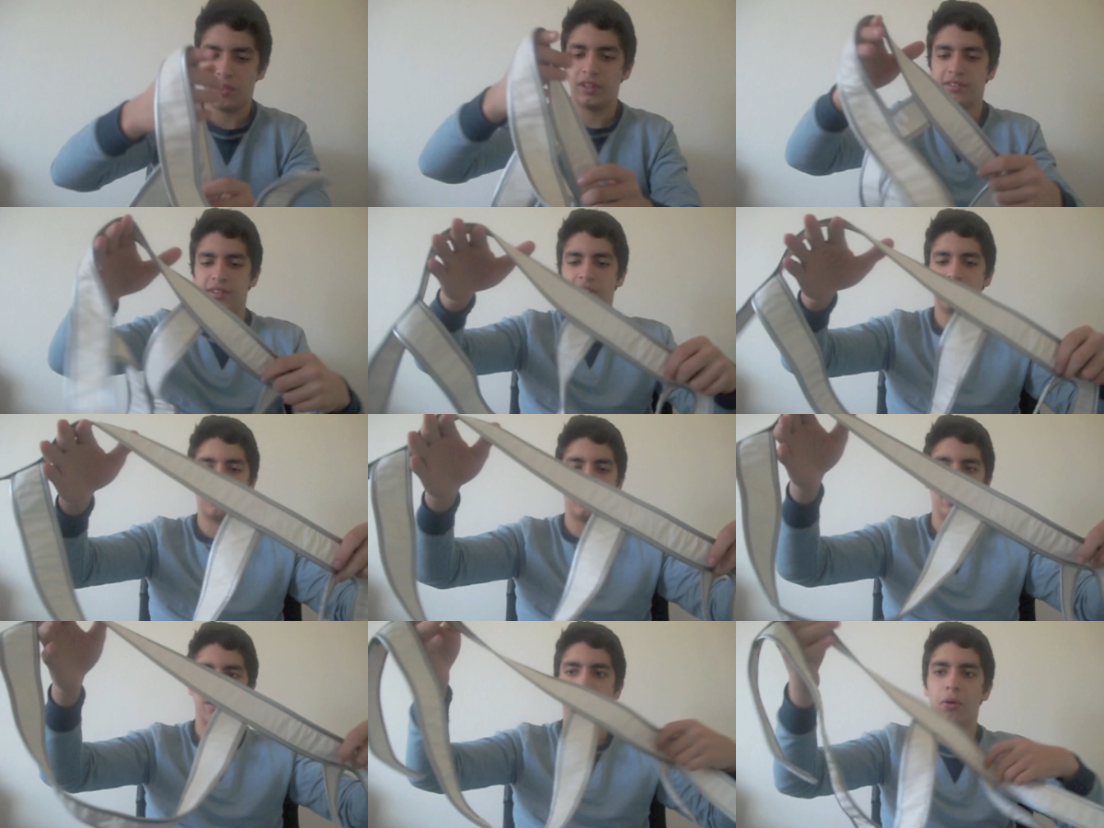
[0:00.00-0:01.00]
This is
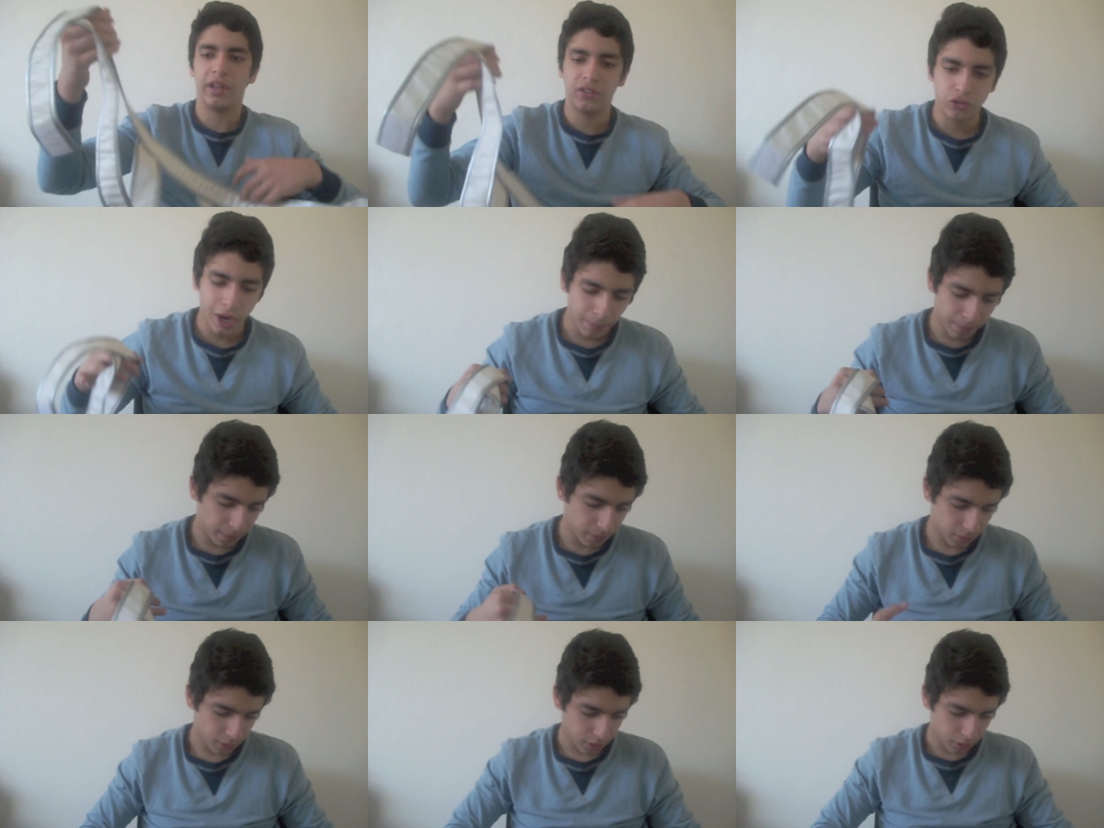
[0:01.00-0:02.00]
the body strap
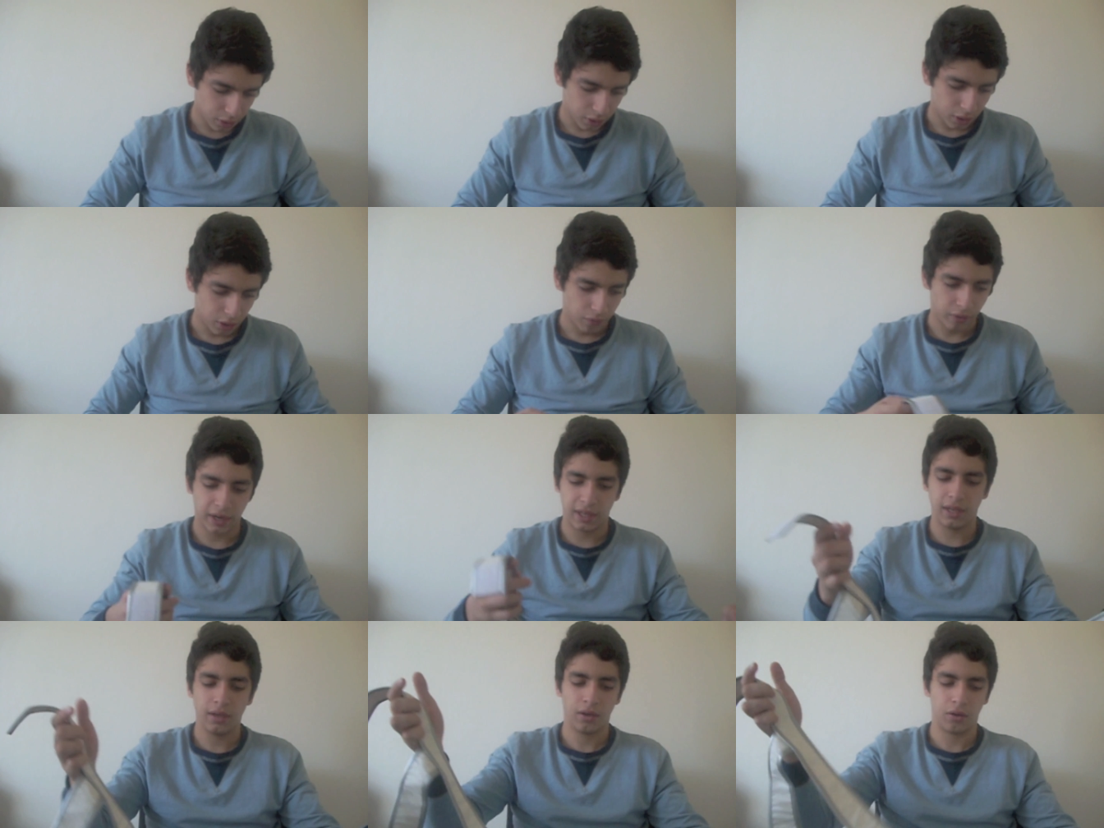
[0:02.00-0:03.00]
right
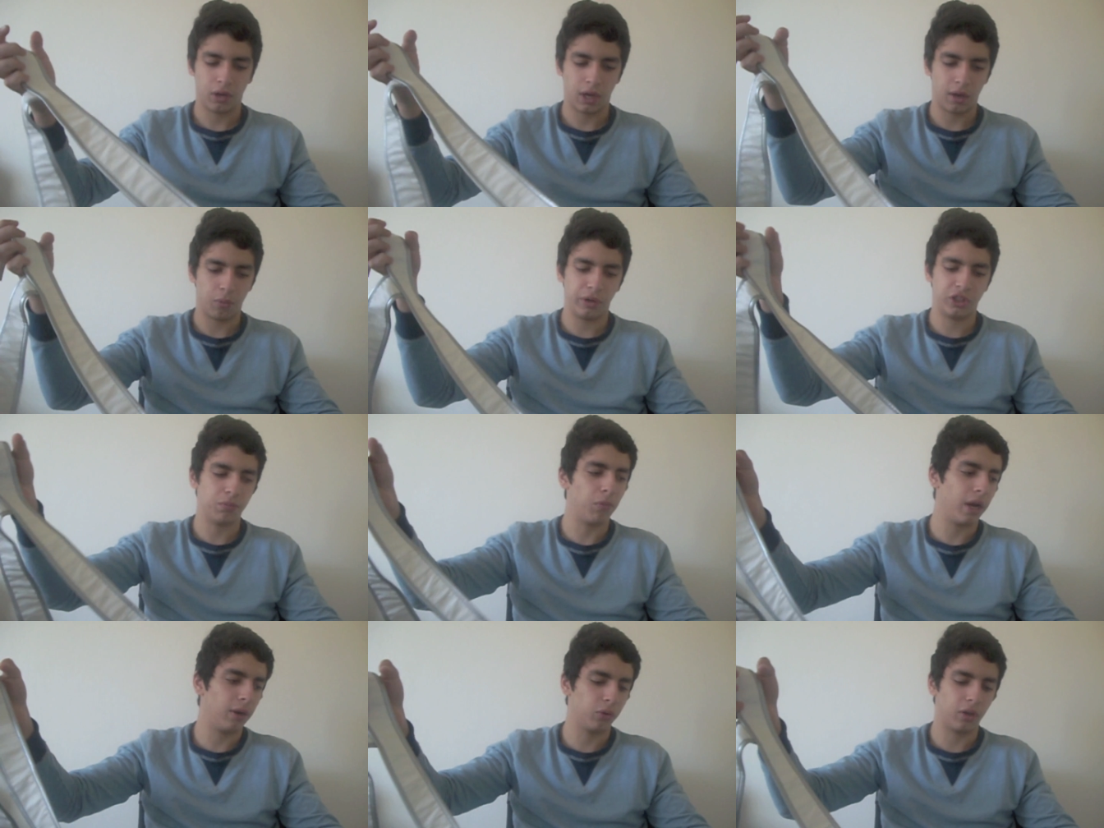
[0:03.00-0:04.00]
here, which
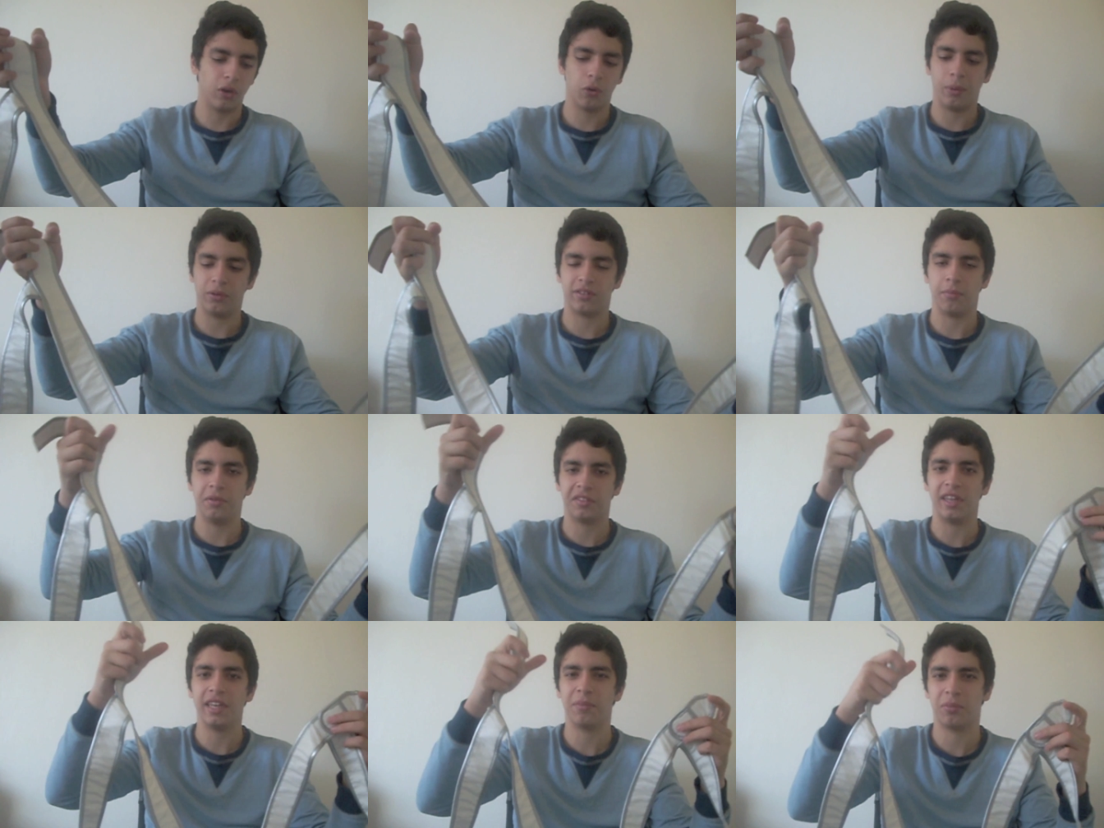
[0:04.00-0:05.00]
might look a little bit
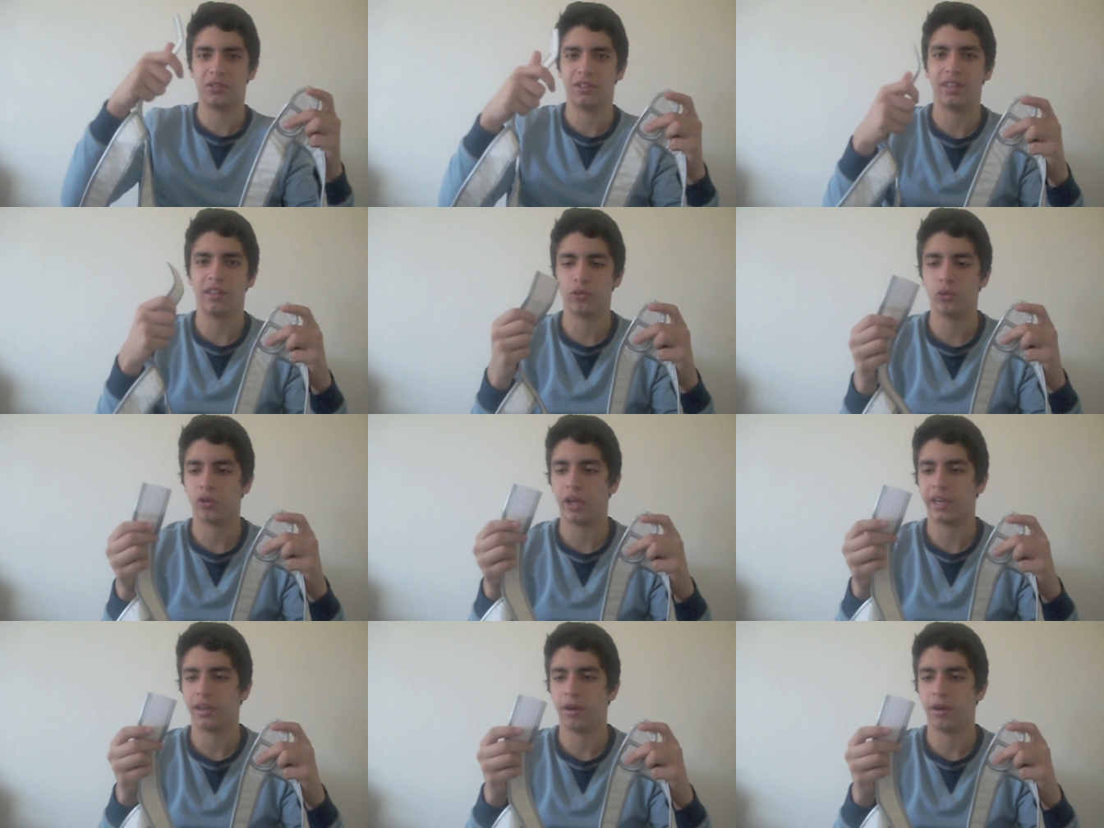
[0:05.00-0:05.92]
misleading because it does look like